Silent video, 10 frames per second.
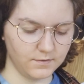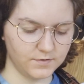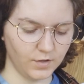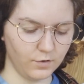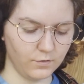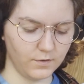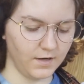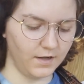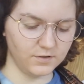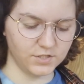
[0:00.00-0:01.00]
so
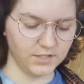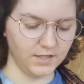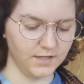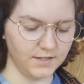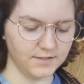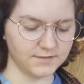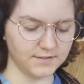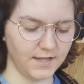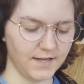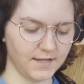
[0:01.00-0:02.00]
Alcina is
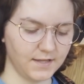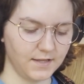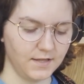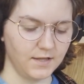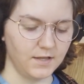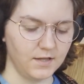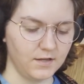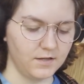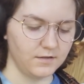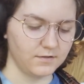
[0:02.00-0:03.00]
like,
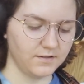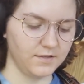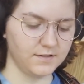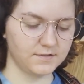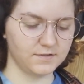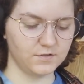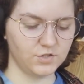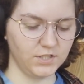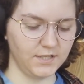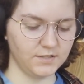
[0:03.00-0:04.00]
because
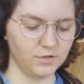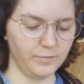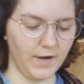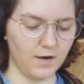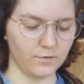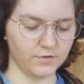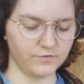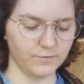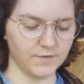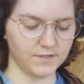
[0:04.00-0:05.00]
she gets her powers
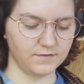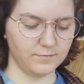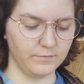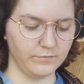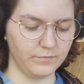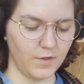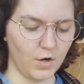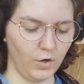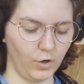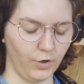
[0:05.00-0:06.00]
from this
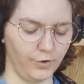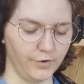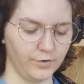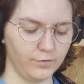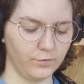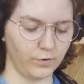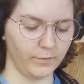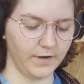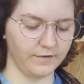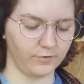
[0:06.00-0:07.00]
urn or
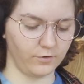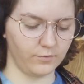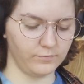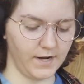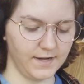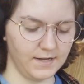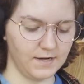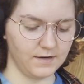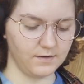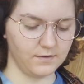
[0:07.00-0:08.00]
whatever,
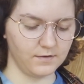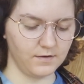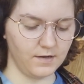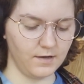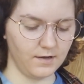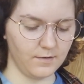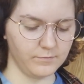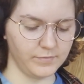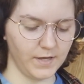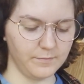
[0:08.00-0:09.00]
right?
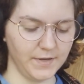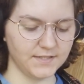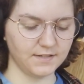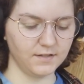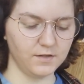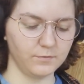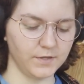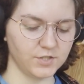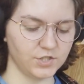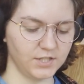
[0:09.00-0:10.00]
But basically,
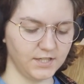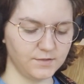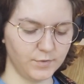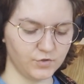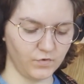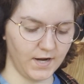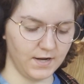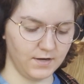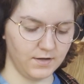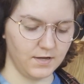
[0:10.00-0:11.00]
when she gets
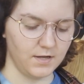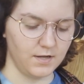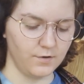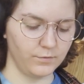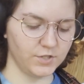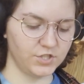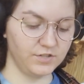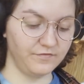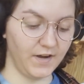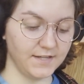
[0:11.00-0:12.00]
betrayed, when
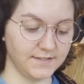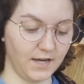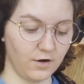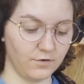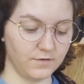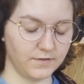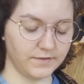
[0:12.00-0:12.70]
she finds out,